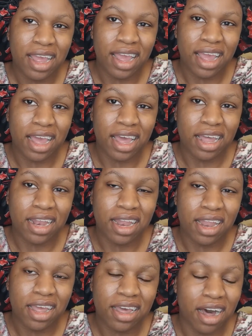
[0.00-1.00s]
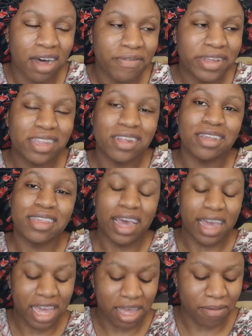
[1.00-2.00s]
And Coffee looks
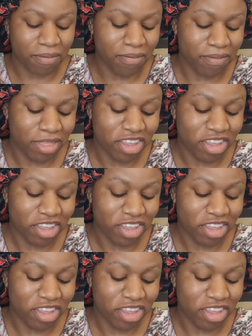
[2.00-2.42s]
at him,